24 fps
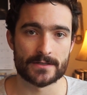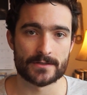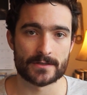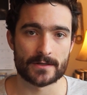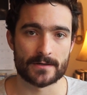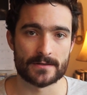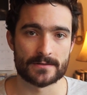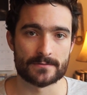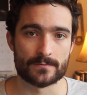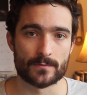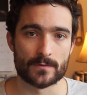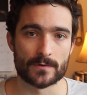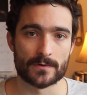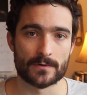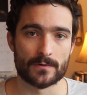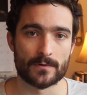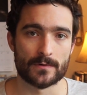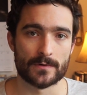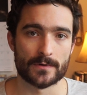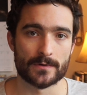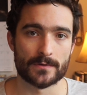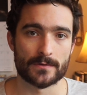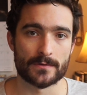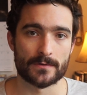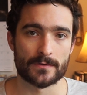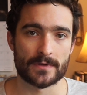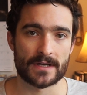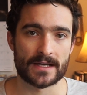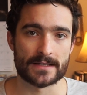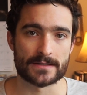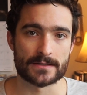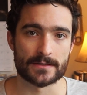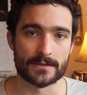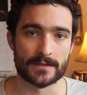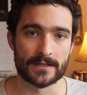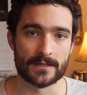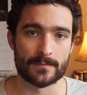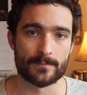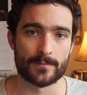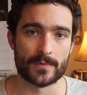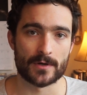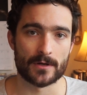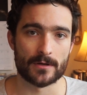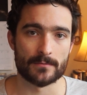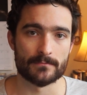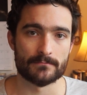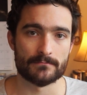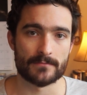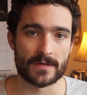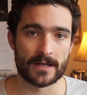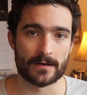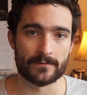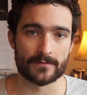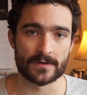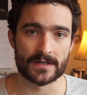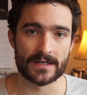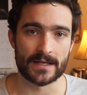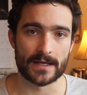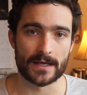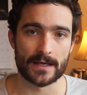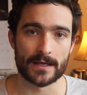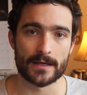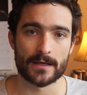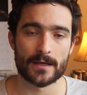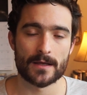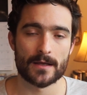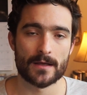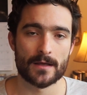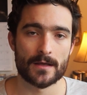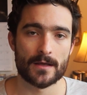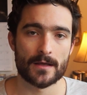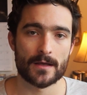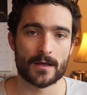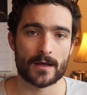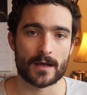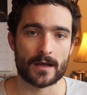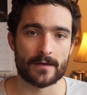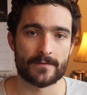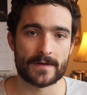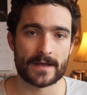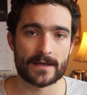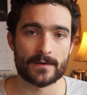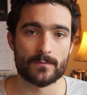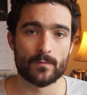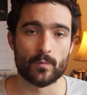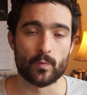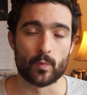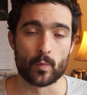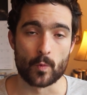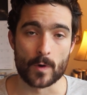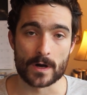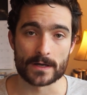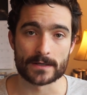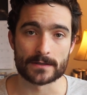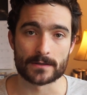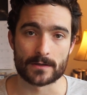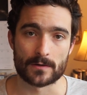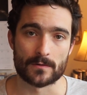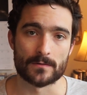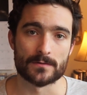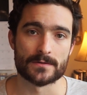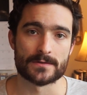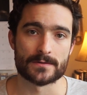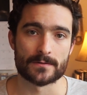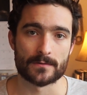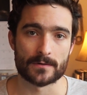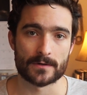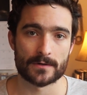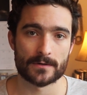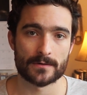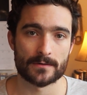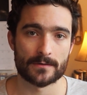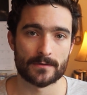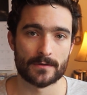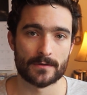John's wort oil as a lip balm every day, I've had one cold sore,